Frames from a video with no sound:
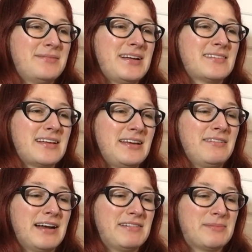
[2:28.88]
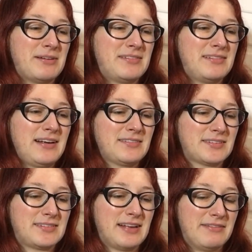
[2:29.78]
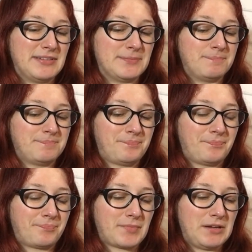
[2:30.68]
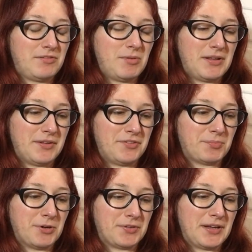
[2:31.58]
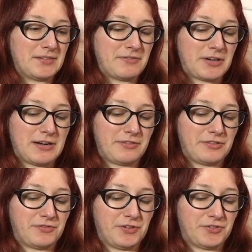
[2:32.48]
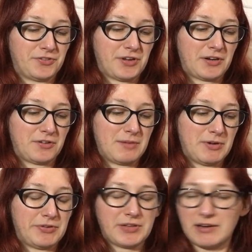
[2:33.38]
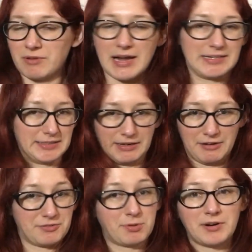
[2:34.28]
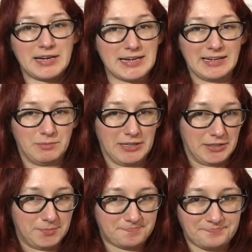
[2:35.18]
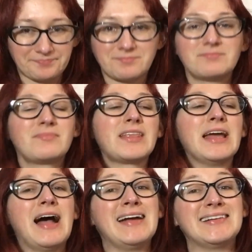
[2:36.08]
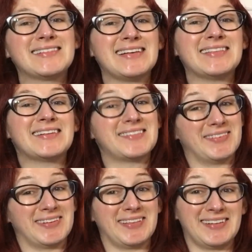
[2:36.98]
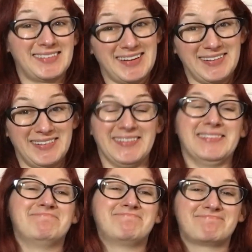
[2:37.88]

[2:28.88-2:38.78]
Because I think when I was about six or seven, it was one of those birthdays, I forget if it was first or second grade, but it was like right in there, I was pretty damn little. I had seen The Sword in the Stone,